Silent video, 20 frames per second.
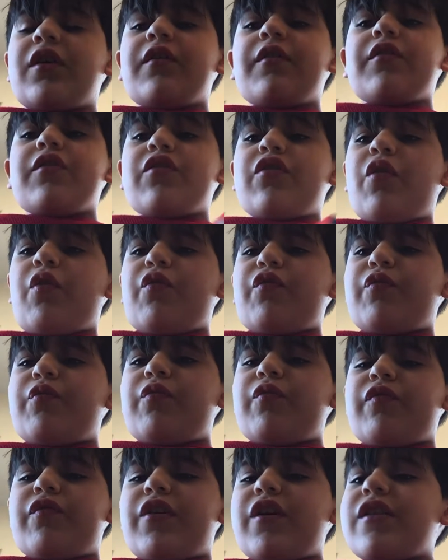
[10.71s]
So
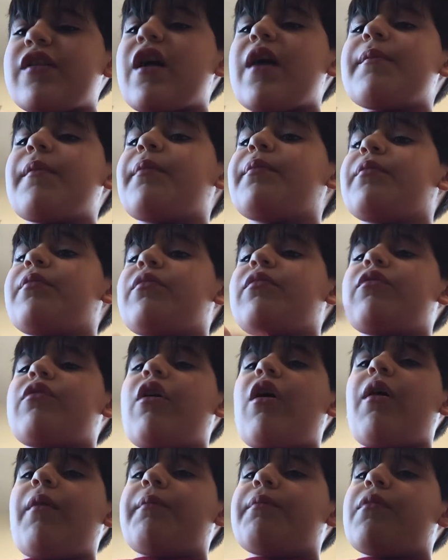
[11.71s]
this time,
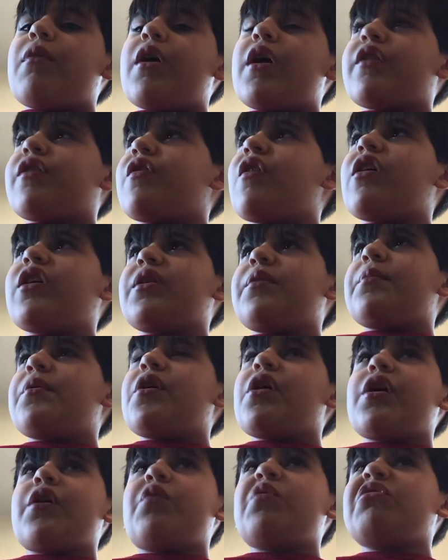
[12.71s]
it's not going to be
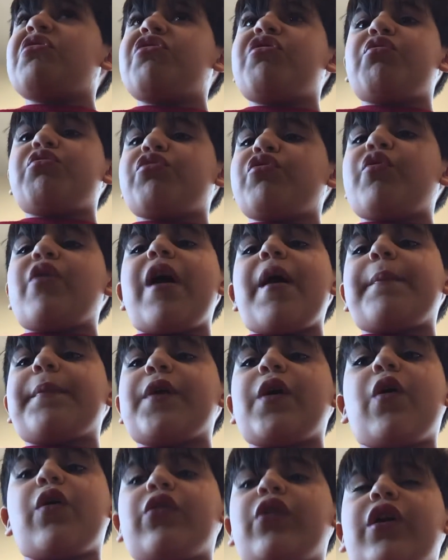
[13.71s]
like one of those crappy
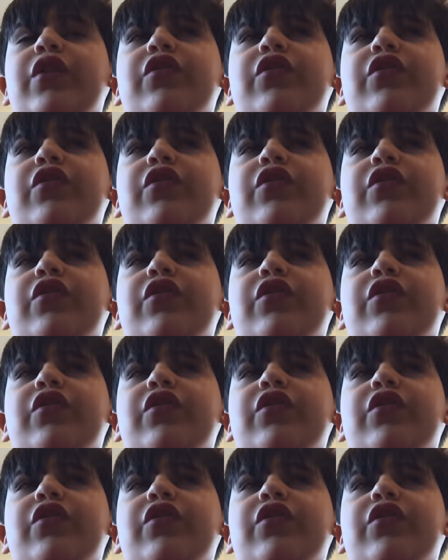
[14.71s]
online